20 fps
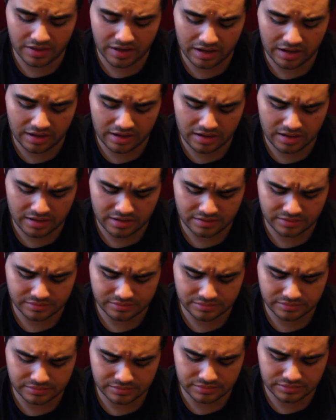Uh,
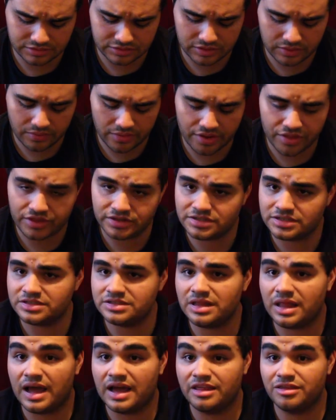so this
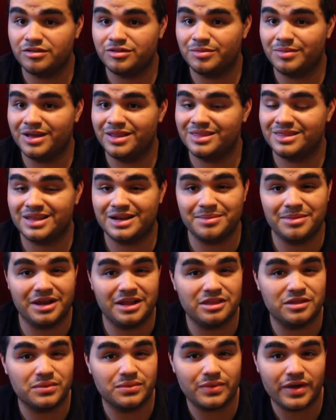is last month that I'm
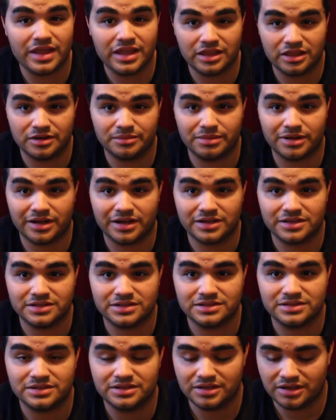getting the regular
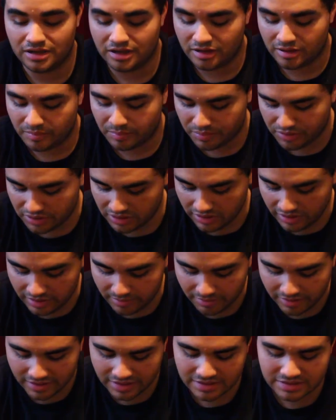box. Purely
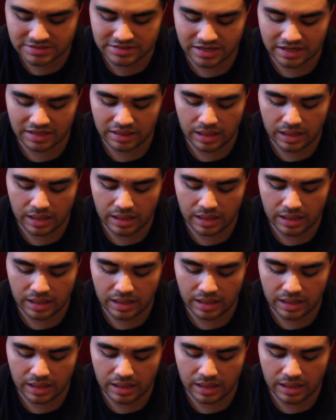because I